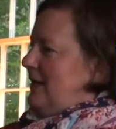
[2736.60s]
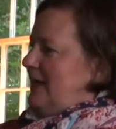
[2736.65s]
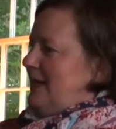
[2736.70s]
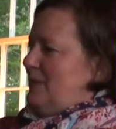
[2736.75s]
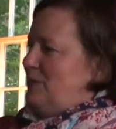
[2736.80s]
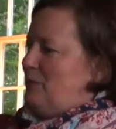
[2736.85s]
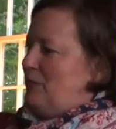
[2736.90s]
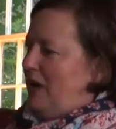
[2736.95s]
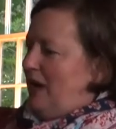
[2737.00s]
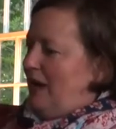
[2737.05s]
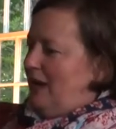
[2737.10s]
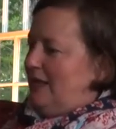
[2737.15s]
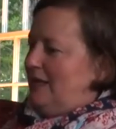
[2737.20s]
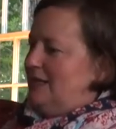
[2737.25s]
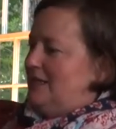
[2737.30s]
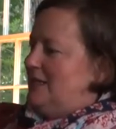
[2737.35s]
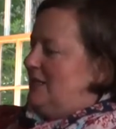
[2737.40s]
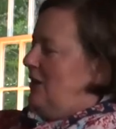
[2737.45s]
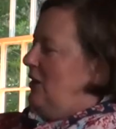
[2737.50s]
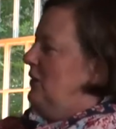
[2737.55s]
in
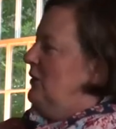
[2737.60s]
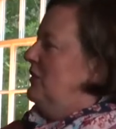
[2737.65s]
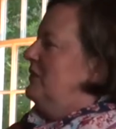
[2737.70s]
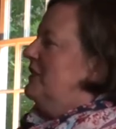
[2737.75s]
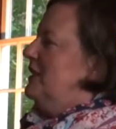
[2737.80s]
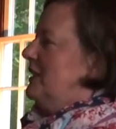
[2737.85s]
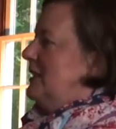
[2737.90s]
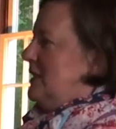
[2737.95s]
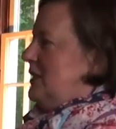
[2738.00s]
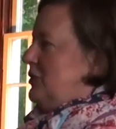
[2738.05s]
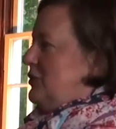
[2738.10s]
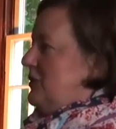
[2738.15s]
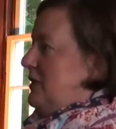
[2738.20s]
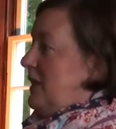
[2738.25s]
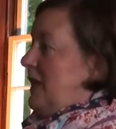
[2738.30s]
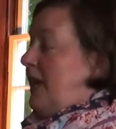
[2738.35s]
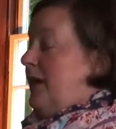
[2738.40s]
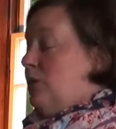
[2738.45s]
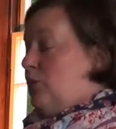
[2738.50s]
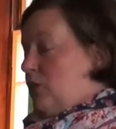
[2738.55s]
pockets all over the
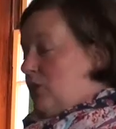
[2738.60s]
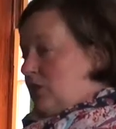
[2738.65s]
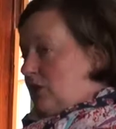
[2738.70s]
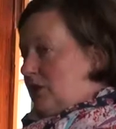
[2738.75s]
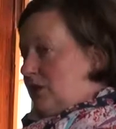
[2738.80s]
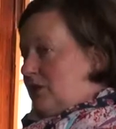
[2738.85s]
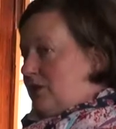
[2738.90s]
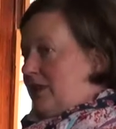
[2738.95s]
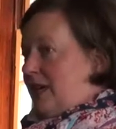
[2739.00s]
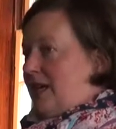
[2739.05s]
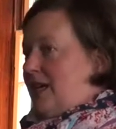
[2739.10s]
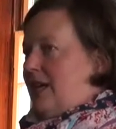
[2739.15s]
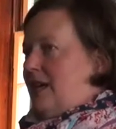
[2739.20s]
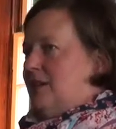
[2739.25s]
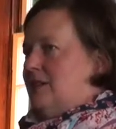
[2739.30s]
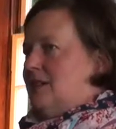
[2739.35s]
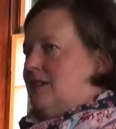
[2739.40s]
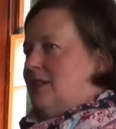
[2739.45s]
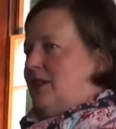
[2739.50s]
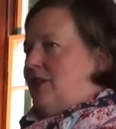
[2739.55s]
country and world right
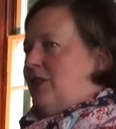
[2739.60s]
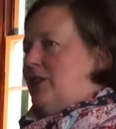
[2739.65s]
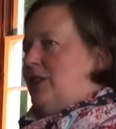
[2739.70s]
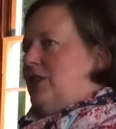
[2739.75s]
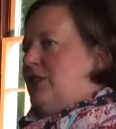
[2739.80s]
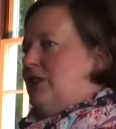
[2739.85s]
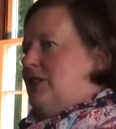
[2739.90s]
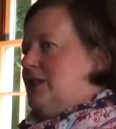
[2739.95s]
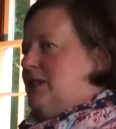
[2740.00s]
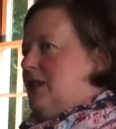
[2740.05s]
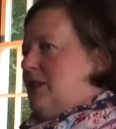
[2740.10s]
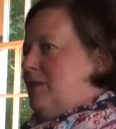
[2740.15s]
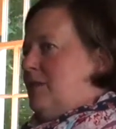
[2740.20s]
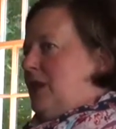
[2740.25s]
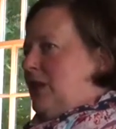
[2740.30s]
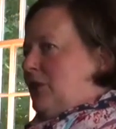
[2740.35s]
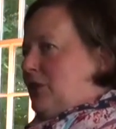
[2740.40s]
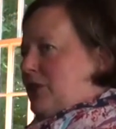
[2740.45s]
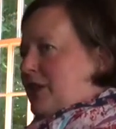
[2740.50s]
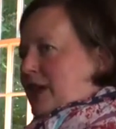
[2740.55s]
now. So there's a
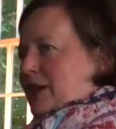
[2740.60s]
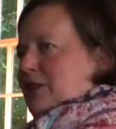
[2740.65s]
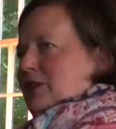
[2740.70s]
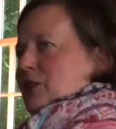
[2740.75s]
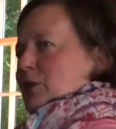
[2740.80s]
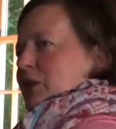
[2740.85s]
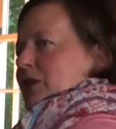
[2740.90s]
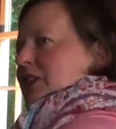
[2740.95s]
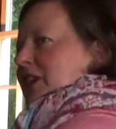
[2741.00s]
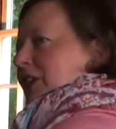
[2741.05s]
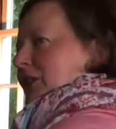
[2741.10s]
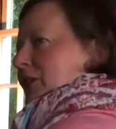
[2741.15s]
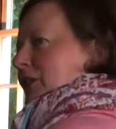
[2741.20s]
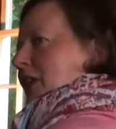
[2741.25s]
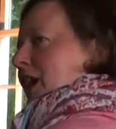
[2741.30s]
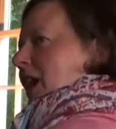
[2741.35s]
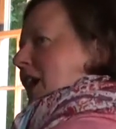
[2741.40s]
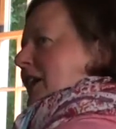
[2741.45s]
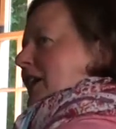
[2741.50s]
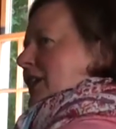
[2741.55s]
miller down in North
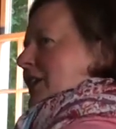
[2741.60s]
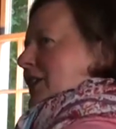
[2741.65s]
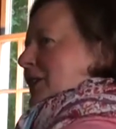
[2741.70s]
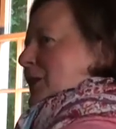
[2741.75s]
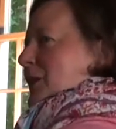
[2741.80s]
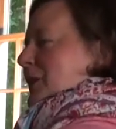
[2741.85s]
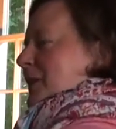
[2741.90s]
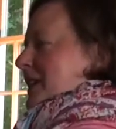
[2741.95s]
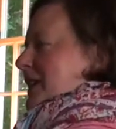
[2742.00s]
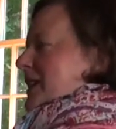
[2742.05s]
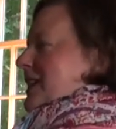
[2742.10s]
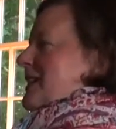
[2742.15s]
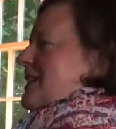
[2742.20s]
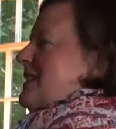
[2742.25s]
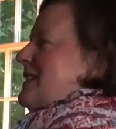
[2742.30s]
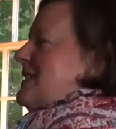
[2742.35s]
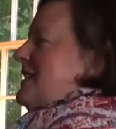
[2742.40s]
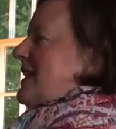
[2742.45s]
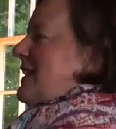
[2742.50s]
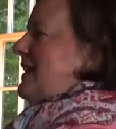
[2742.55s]
Carolina that we
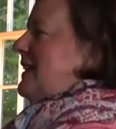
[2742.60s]
stay